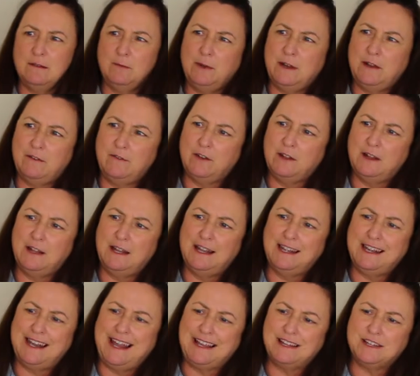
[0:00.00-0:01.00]
whenever the
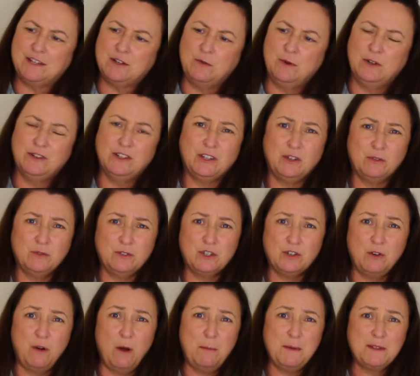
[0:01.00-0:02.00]
little lights go on, they don't
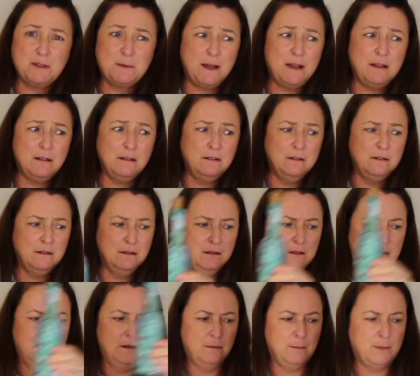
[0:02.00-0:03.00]
show up as well,
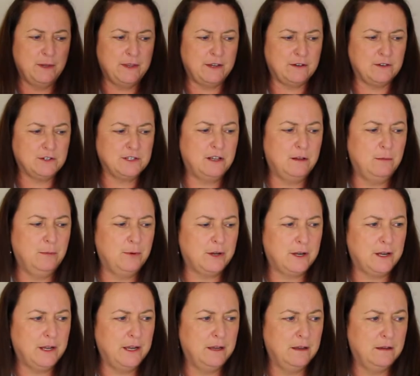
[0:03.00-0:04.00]
but they're still
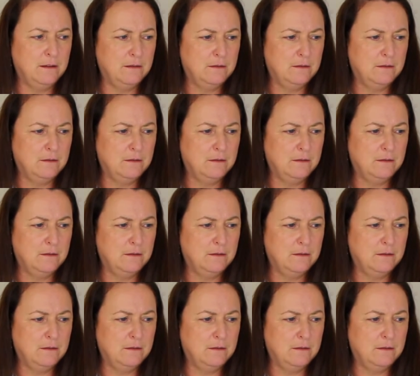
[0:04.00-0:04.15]
pretty.